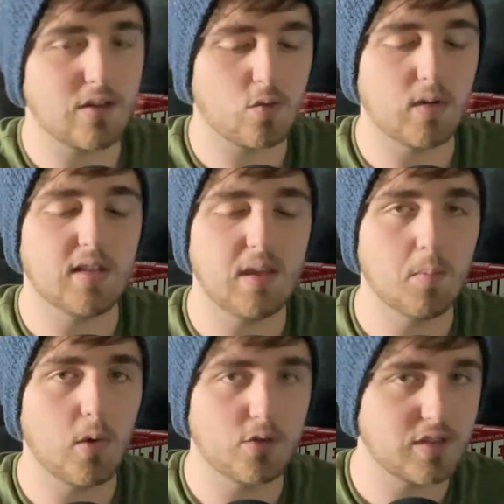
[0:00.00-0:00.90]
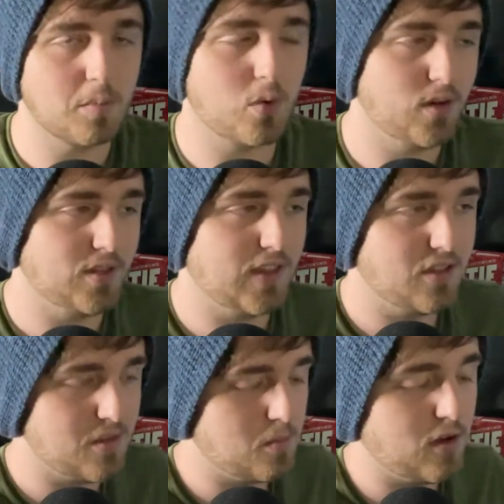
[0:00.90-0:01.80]
as one of the most important
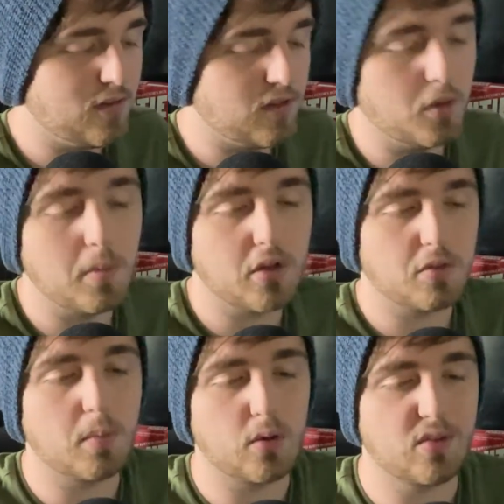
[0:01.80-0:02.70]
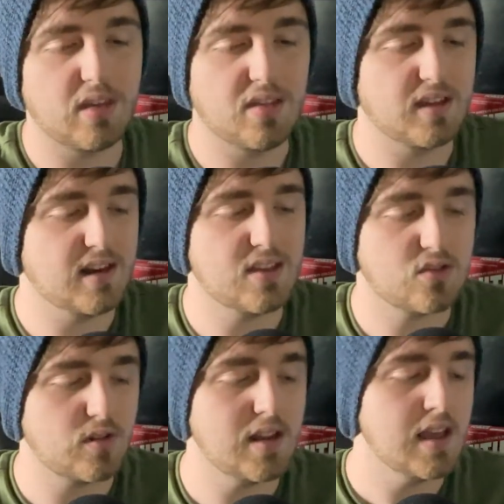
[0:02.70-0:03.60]
things in Buffalo Bills postseason
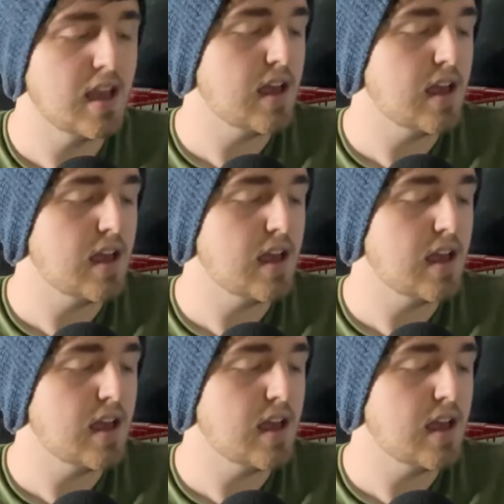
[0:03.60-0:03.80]
history.